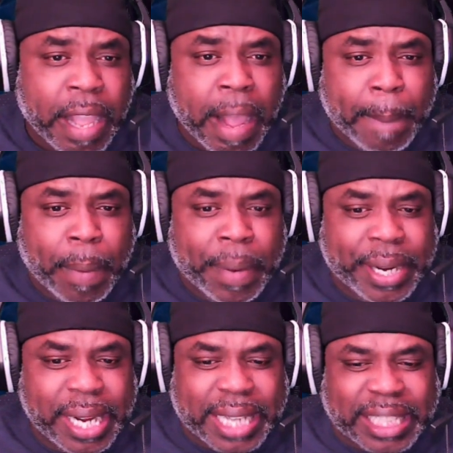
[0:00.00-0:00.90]
But when you
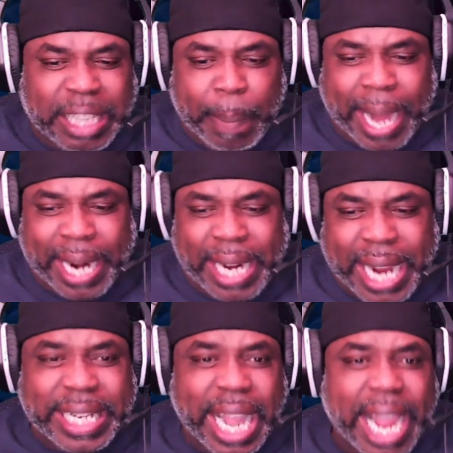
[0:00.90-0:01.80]
look at somebody like
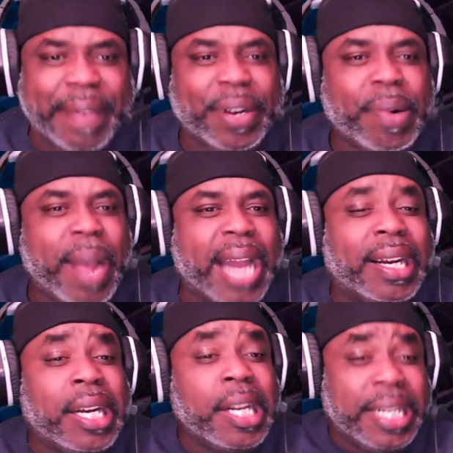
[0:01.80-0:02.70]
David who had a
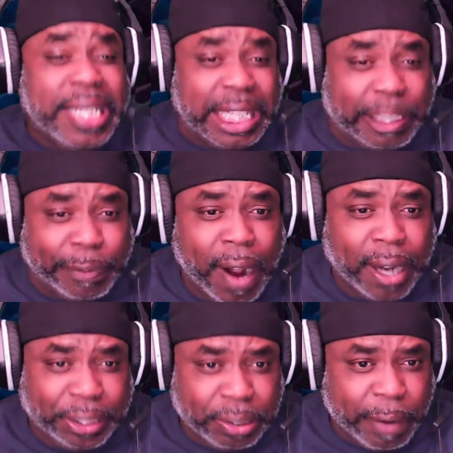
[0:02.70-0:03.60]

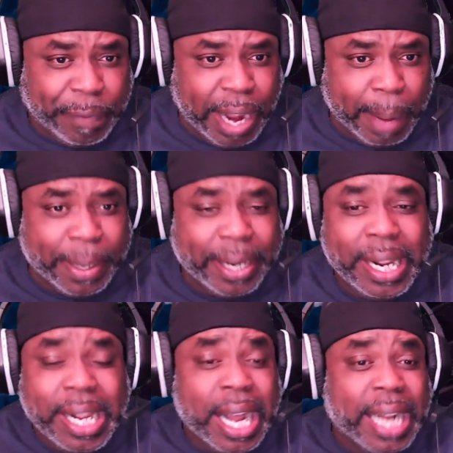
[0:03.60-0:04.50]
dysfunctional family,
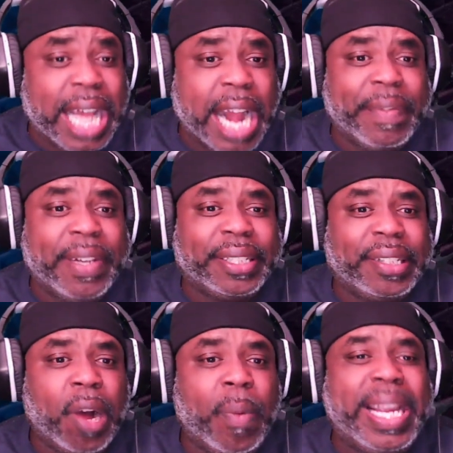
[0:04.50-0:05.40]
a lot of us
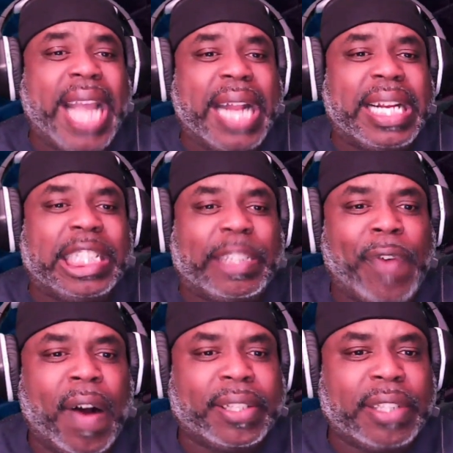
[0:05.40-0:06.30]
know we got
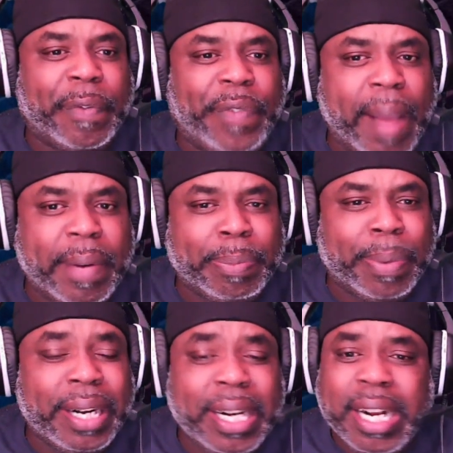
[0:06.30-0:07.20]
dysfunctional families, but
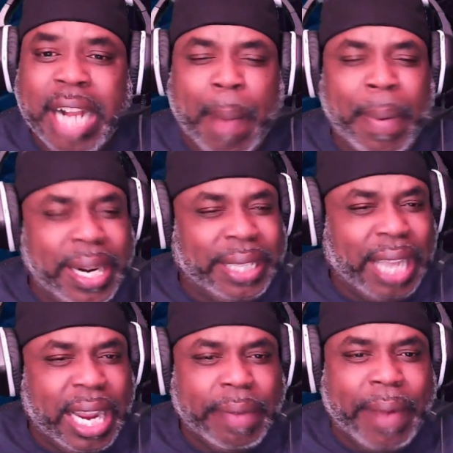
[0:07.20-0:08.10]
I'm here to tell
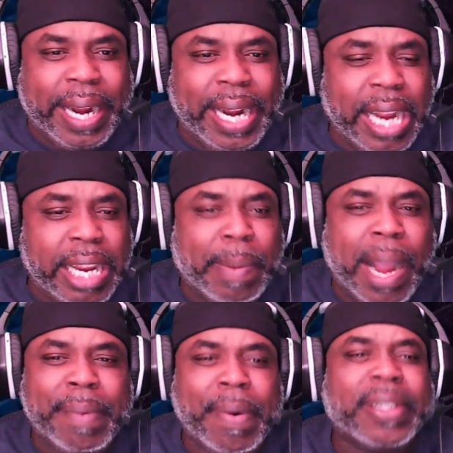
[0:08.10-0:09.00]
you right now, you might
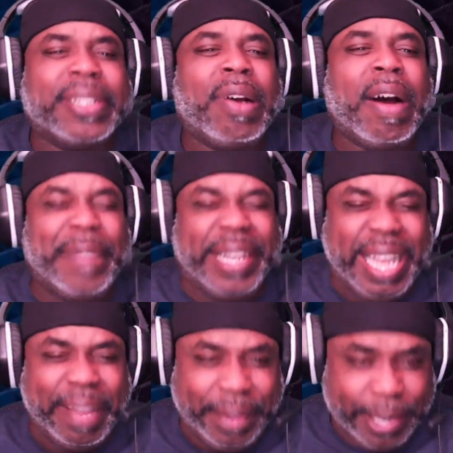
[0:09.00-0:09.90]
want to start
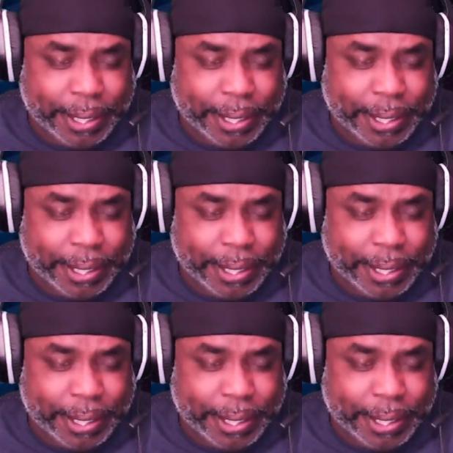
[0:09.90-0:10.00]
forgiving.